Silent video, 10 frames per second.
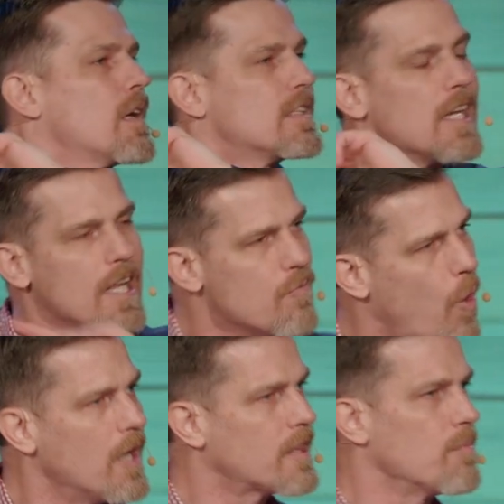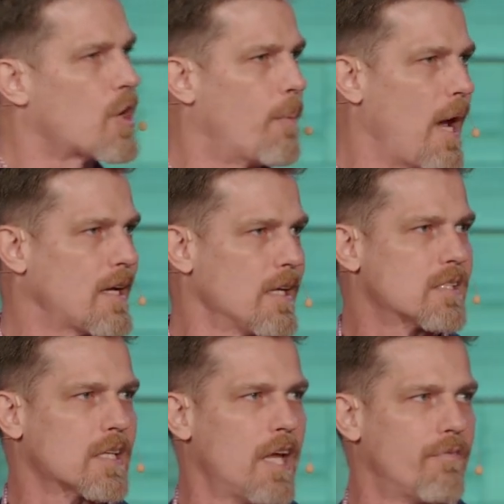because He didn't want them to go back into
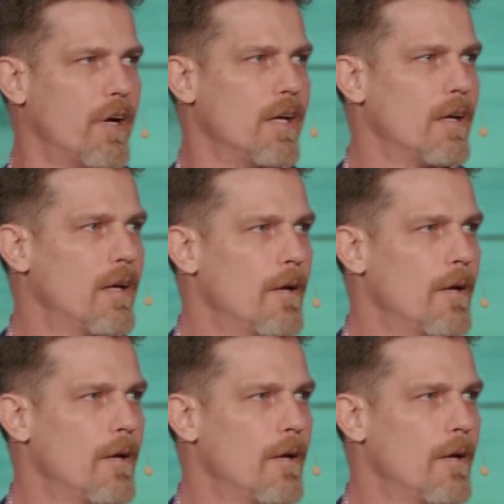slavery.